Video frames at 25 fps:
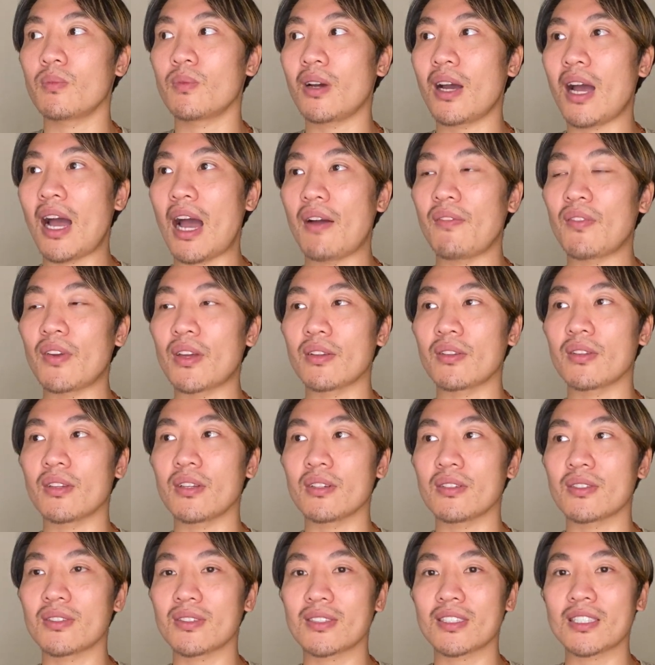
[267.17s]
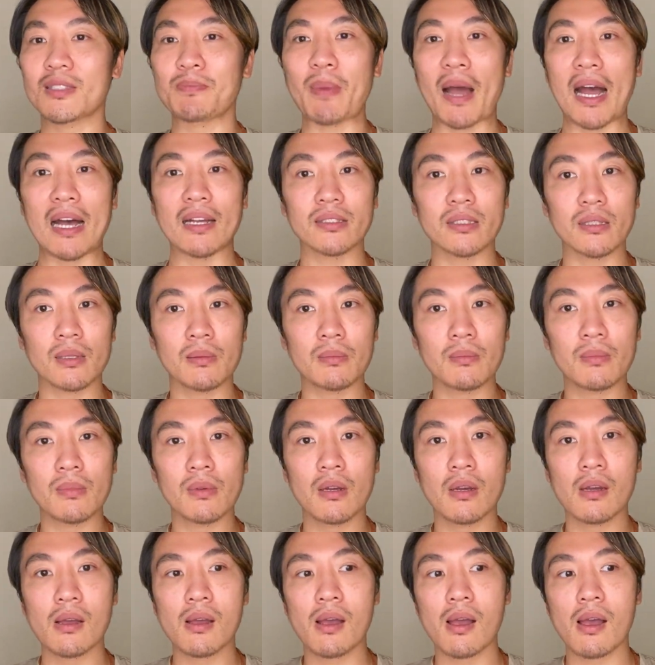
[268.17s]
having the spasm,
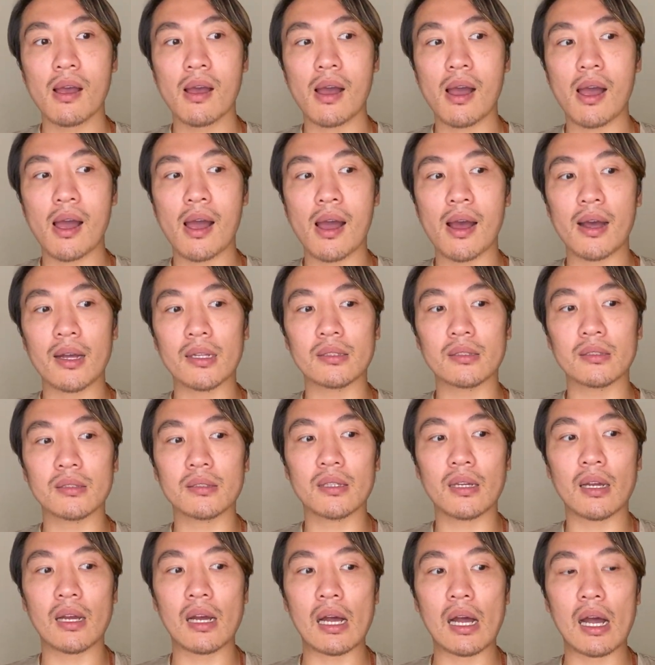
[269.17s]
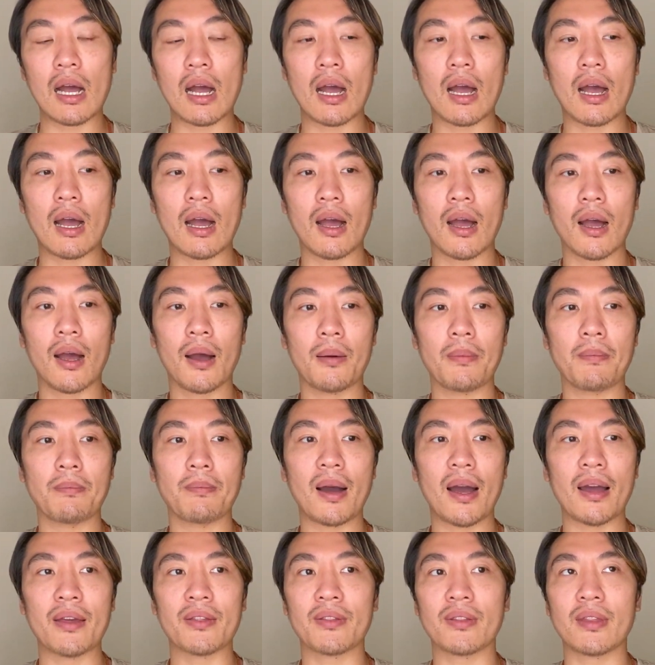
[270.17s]
and
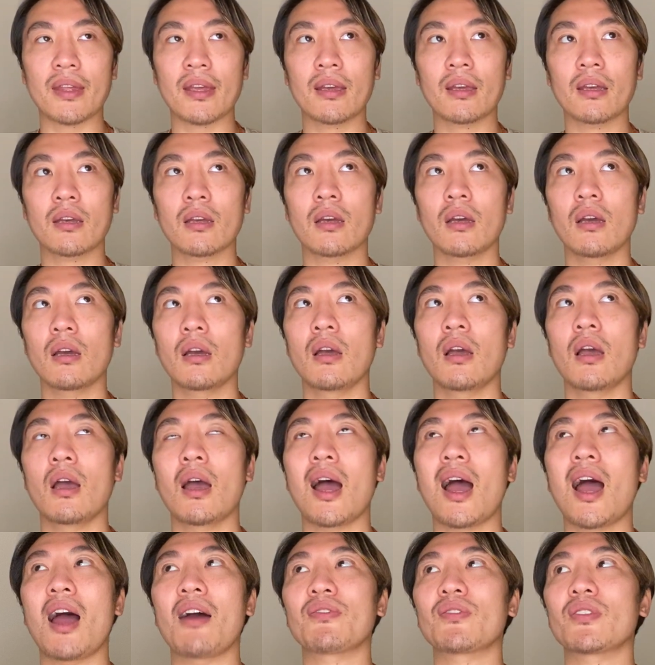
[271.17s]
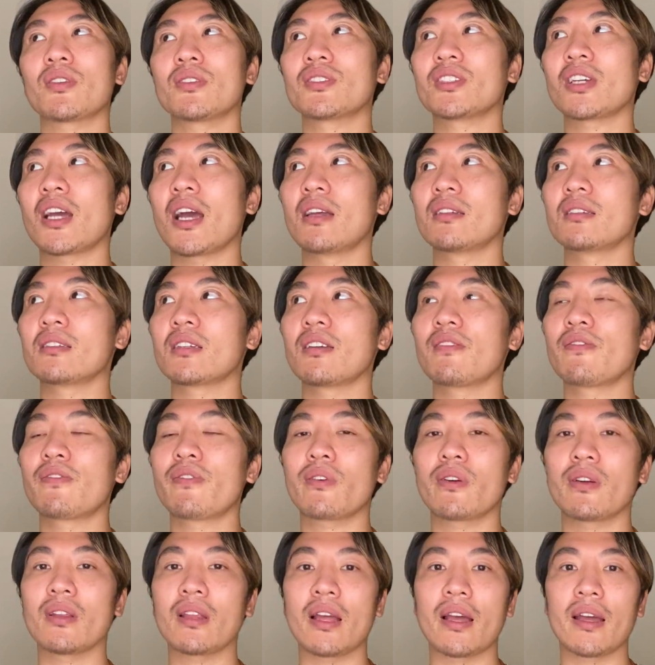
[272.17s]
I think after chanting
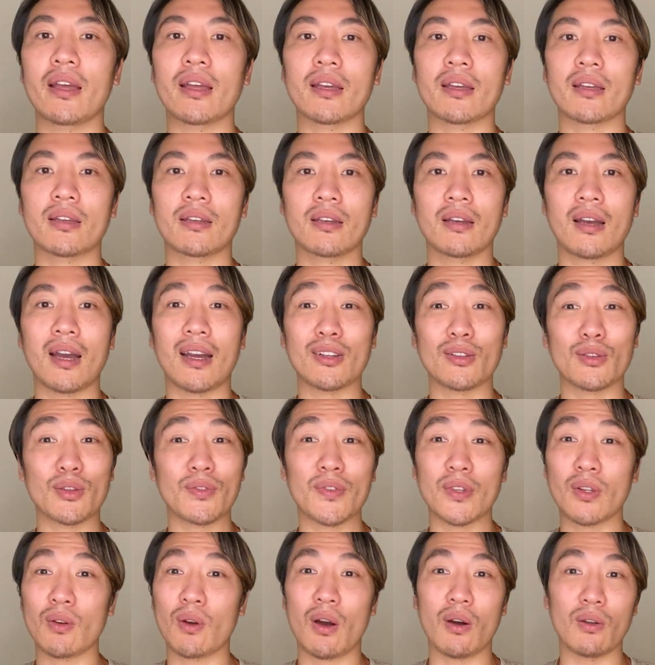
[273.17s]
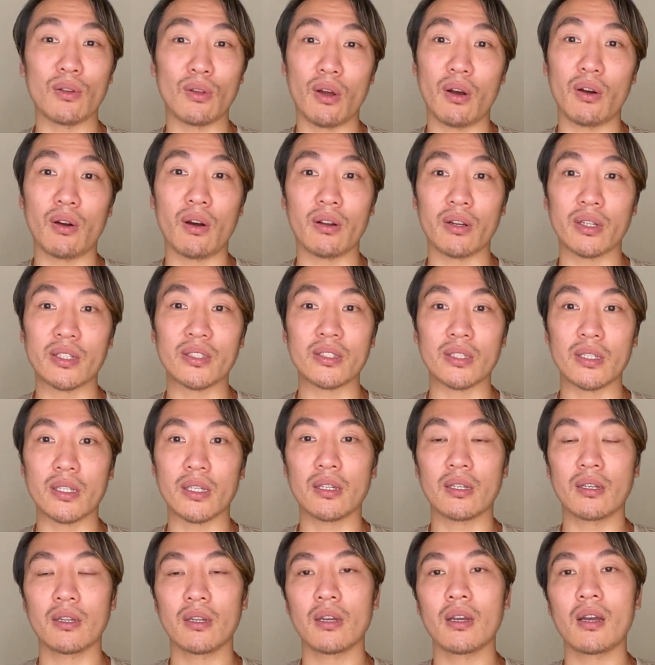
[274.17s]
for like, I don't even know how long,
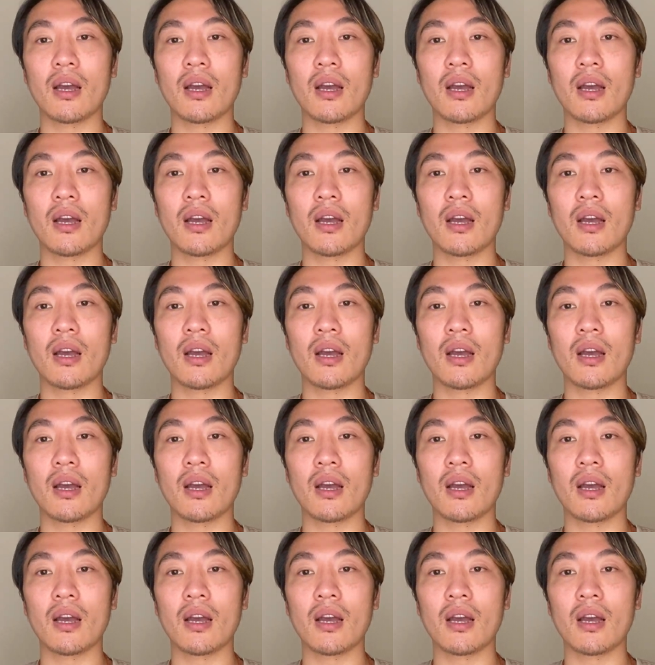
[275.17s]
honestly.